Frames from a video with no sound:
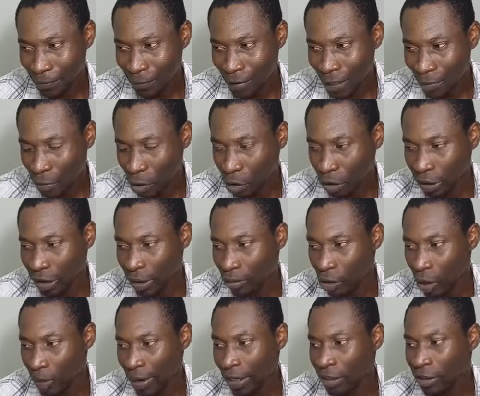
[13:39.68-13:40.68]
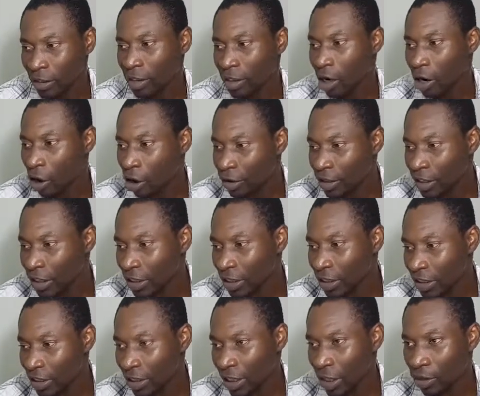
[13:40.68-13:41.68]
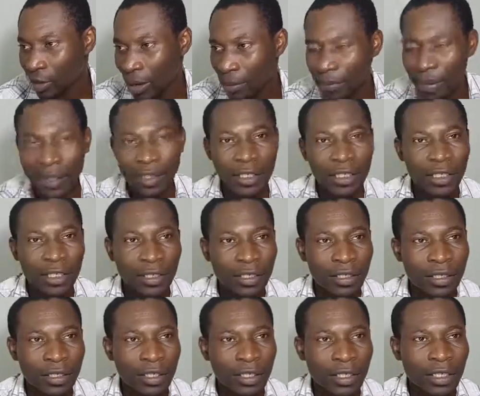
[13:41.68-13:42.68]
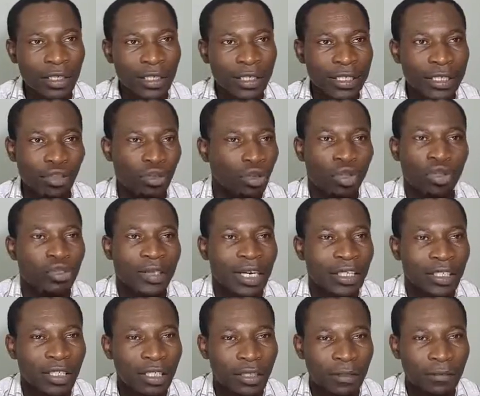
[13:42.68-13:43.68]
Because the moment all these things are rampant, there's no trust.